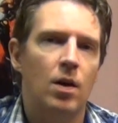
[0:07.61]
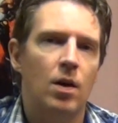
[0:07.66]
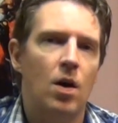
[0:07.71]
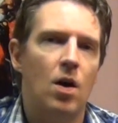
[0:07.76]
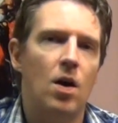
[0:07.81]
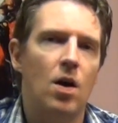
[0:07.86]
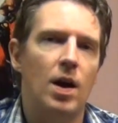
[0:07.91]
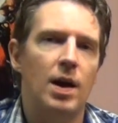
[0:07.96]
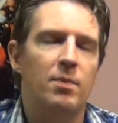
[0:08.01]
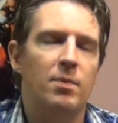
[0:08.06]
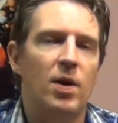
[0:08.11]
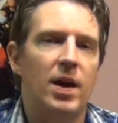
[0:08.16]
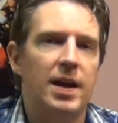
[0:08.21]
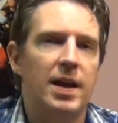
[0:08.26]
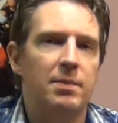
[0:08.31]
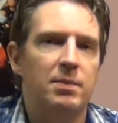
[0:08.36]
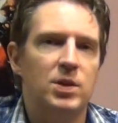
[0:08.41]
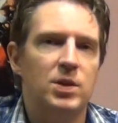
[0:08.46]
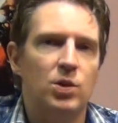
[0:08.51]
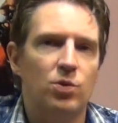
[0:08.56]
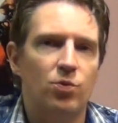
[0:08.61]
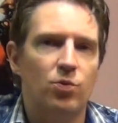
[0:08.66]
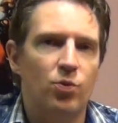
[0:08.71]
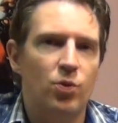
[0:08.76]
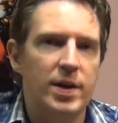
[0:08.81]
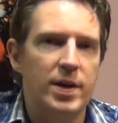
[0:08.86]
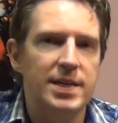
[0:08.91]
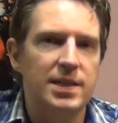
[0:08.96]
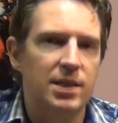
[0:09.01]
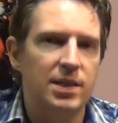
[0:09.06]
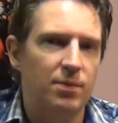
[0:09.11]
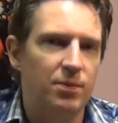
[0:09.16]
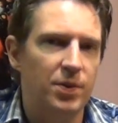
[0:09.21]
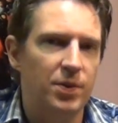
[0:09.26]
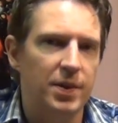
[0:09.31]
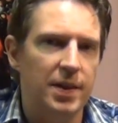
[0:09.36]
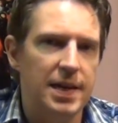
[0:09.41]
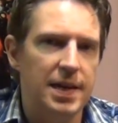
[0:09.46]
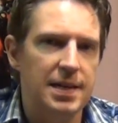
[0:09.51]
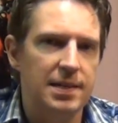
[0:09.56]
Hi, my name is Reese. I'm
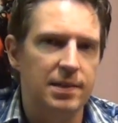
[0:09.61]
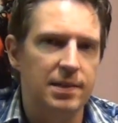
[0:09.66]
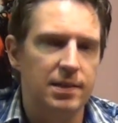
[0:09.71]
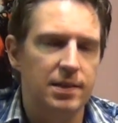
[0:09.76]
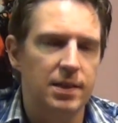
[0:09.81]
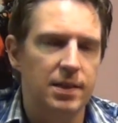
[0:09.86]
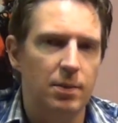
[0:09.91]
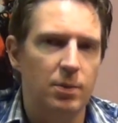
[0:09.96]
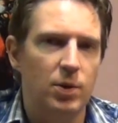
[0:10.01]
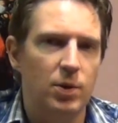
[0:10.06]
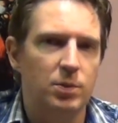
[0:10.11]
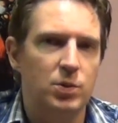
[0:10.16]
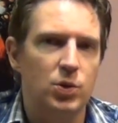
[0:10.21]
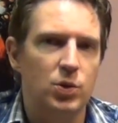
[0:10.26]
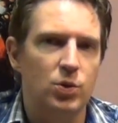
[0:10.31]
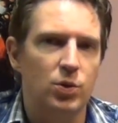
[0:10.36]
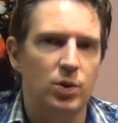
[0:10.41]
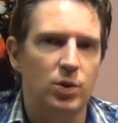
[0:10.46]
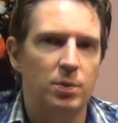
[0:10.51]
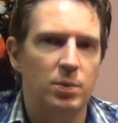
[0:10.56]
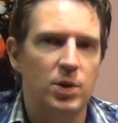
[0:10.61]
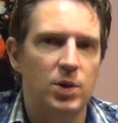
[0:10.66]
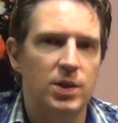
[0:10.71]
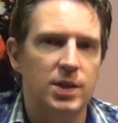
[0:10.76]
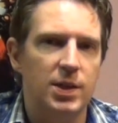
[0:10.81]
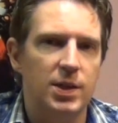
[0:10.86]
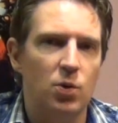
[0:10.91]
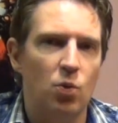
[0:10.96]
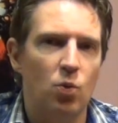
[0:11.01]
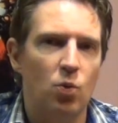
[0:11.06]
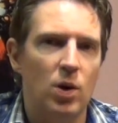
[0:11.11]
from the Eastern Suburbs School of Music.